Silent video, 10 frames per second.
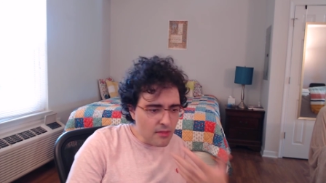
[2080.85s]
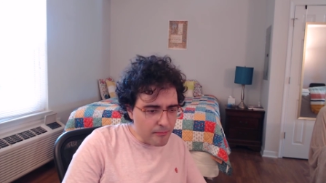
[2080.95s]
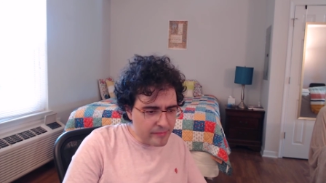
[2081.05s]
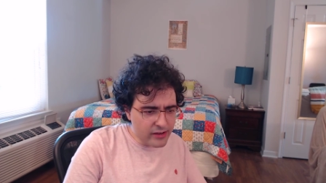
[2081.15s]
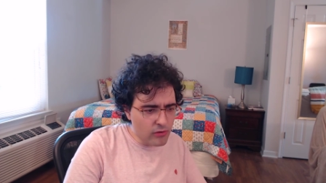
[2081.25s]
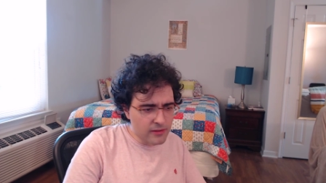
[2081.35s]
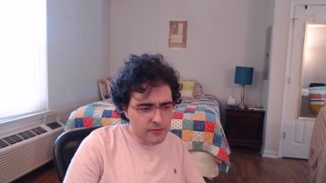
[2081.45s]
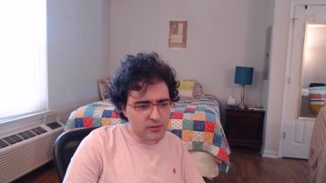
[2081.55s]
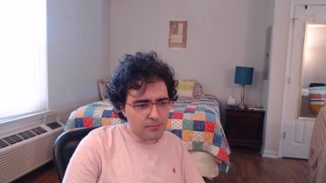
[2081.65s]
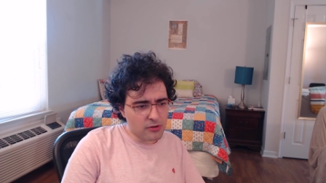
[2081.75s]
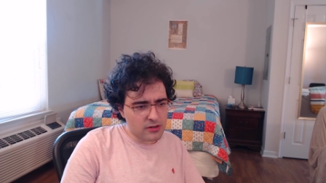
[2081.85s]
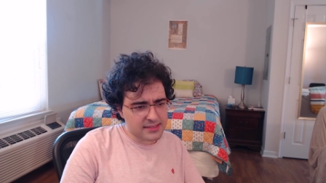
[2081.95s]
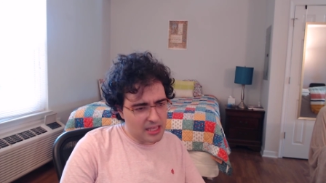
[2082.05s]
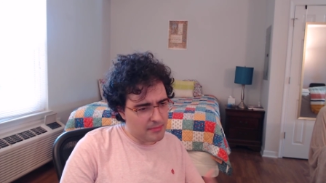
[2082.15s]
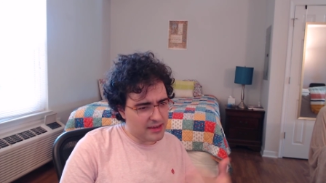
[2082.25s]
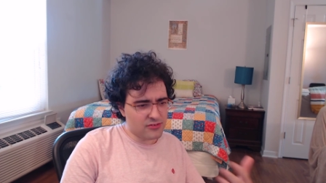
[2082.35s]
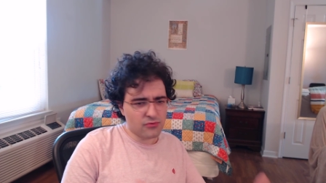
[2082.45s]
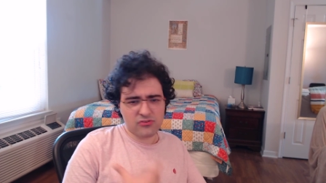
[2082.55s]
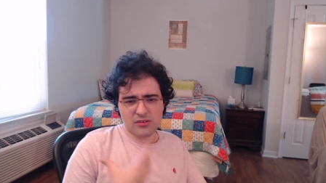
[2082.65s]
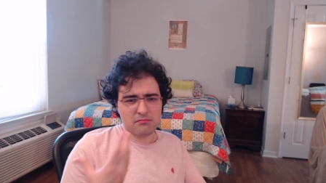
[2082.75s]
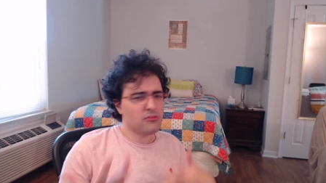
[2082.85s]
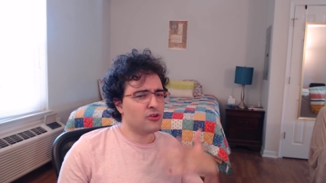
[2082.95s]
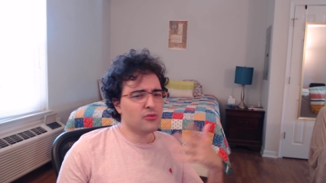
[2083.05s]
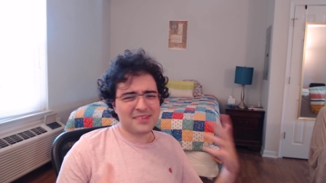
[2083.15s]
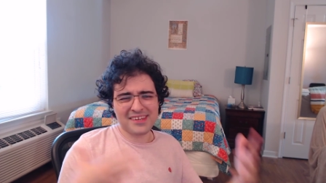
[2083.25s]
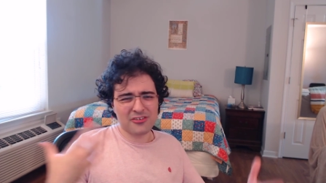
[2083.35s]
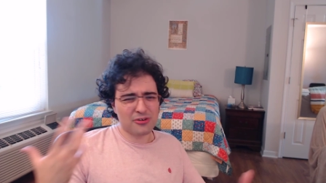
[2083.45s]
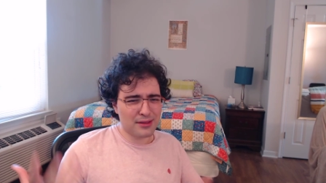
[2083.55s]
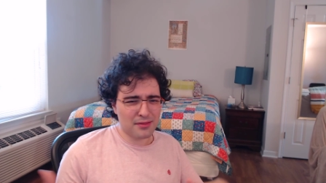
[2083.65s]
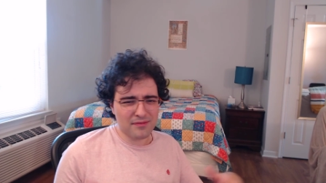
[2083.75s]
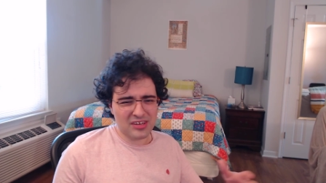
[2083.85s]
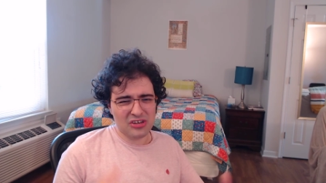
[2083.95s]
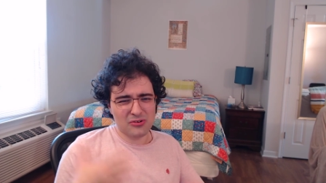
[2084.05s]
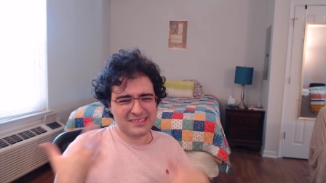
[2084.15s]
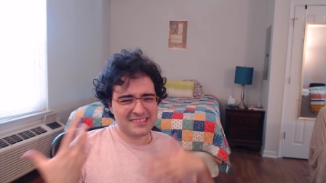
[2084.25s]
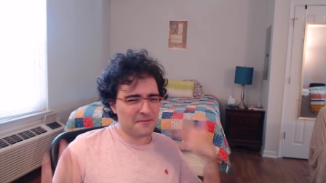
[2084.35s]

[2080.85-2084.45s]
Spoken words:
me going through the books. I might do some, you know, tier list videos,